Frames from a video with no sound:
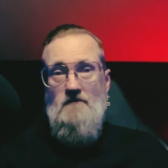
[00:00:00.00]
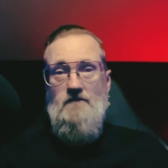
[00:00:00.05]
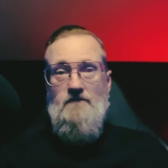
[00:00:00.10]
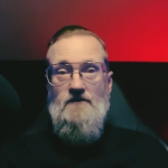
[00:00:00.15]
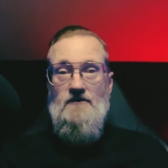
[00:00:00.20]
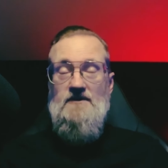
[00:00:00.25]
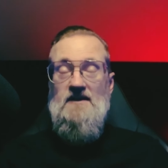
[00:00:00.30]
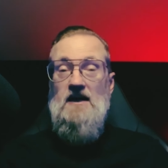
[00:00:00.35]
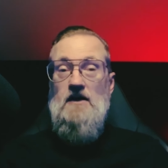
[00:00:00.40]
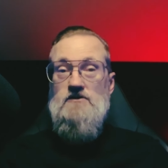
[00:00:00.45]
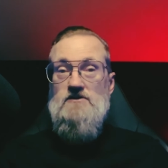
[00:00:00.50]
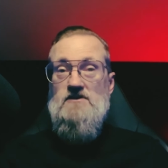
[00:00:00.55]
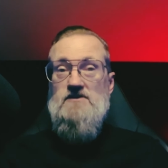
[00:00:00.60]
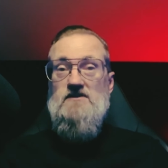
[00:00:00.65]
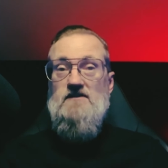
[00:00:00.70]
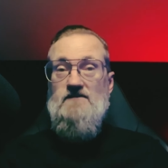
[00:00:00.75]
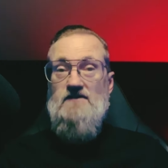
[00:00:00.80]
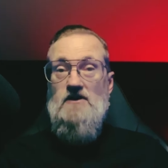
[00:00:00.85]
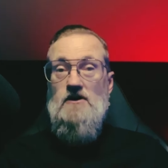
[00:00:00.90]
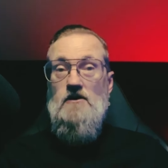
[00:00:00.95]
for thousands
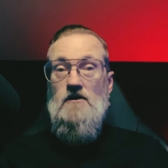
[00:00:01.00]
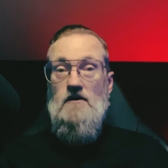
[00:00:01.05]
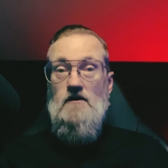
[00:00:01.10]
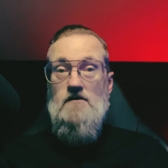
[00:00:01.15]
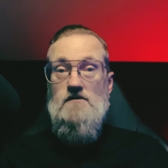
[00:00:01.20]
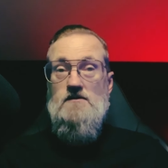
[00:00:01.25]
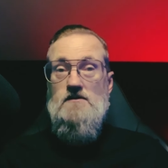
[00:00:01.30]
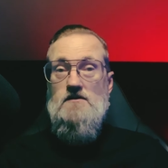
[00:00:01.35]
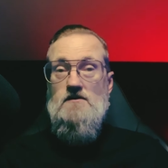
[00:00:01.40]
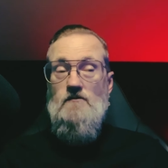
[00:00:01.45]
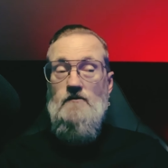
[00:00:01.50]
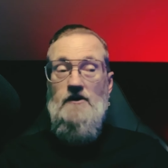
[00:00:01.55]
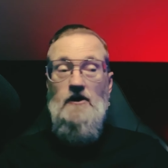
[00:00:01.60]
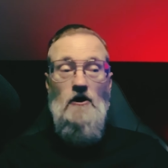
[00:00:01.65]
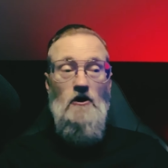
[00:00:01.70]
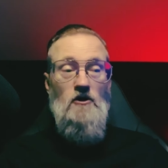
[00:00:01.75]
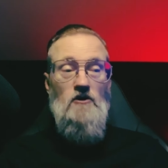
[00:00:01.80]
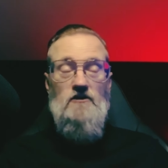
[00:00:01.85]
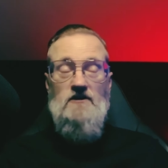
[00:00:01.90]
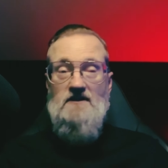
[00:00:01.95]
of years. We
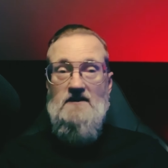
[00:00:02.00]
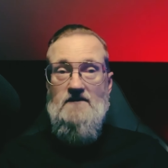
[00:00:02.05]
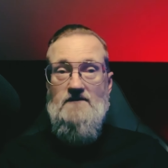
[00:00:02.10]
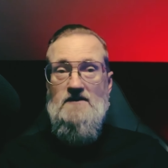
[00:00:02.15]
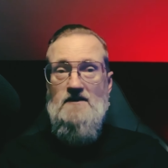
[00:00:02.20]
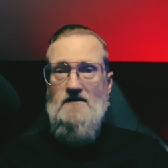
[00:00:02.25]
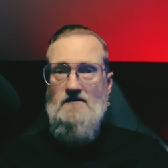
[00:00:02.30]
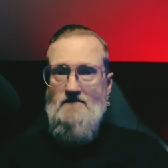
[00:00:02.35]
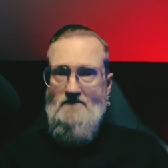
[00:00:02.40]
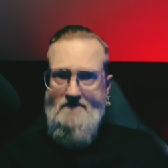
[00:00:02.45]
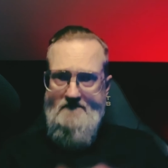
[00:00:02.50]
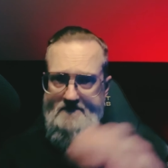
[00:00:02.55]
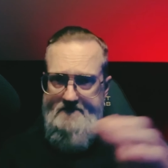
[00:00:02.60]
all lived in